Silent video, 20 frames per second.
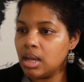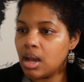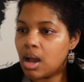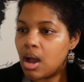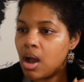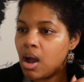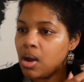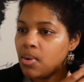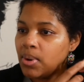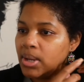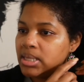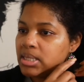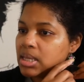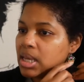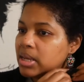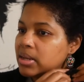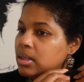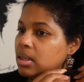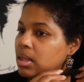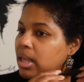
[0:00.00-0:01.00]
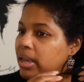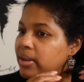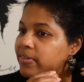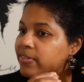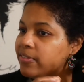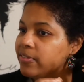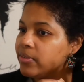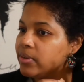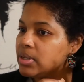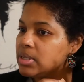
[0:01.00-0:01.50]
always get like
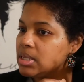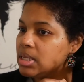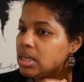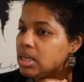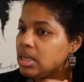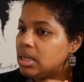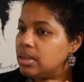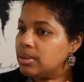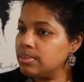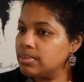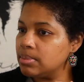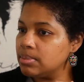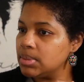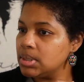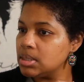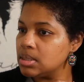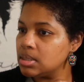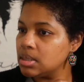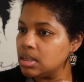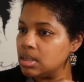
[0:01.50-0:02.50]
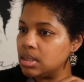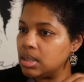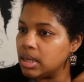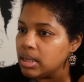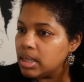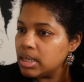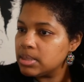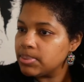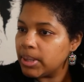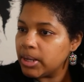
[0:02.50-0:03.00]
frizzy. Yeah,
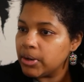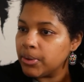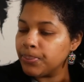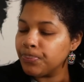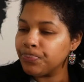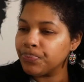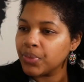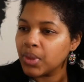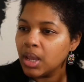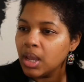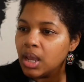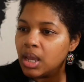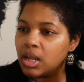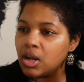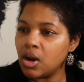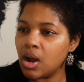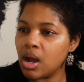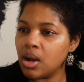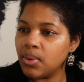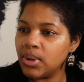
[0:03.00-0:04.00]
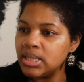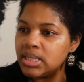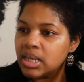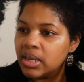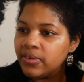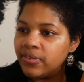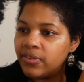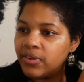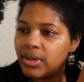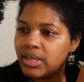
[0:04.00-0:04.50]
that's better. They'll always
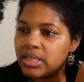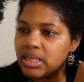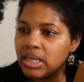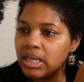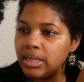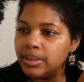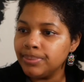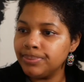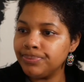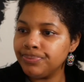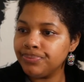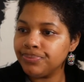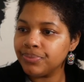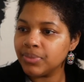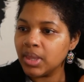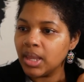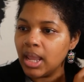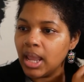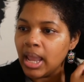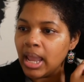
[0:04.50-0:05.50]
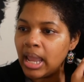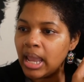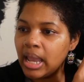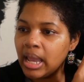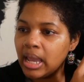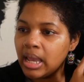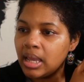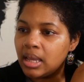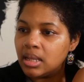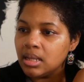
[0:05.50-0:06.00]
get frizzy
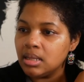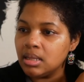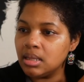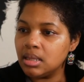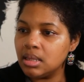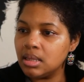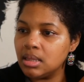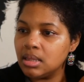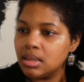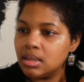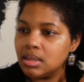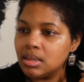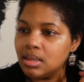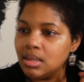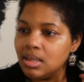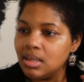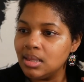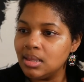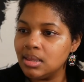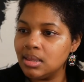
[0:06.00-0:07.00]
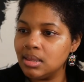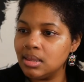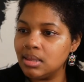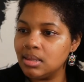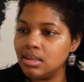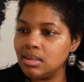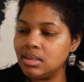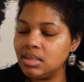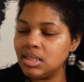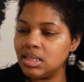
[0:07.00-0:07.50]
and
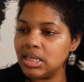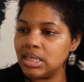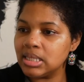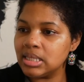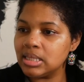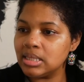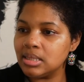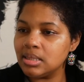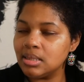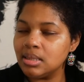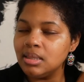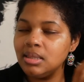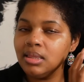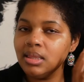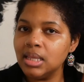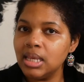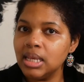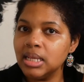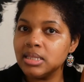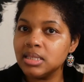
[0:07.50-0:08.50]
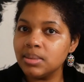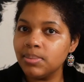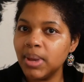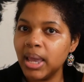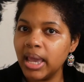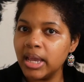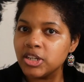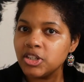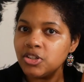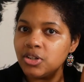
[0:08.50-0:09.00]
just need some
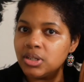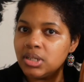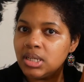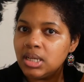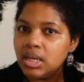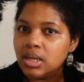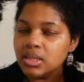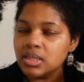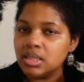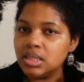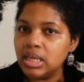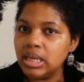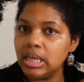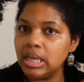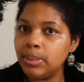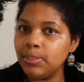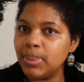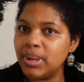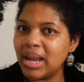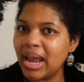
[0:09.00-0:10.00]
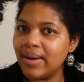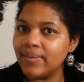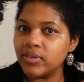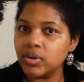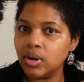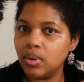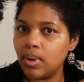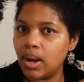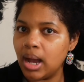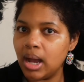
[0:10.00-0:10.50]
extra TLC, but after
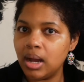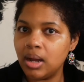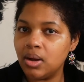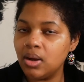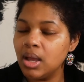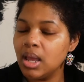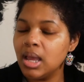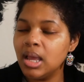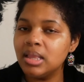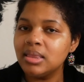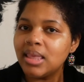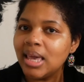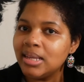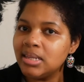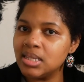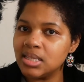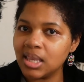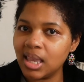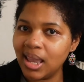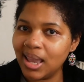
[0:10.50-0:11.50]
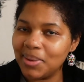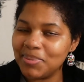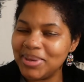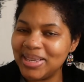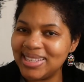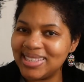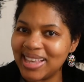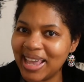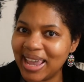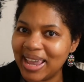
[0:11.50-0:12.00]
a while they just can't be
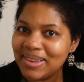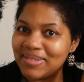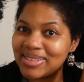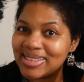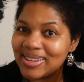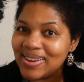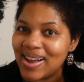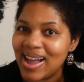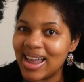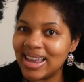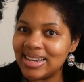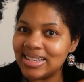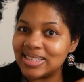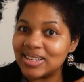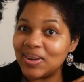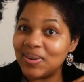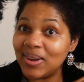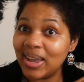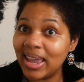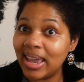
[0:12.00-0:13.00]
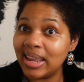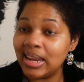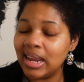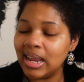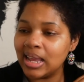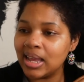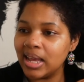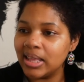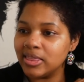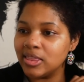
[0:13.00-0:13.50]
saved, so I just go ahead
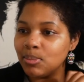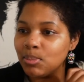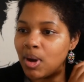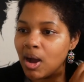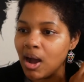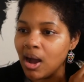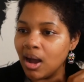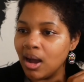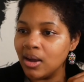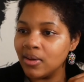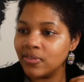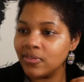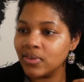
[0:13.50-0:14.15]
and cut them off.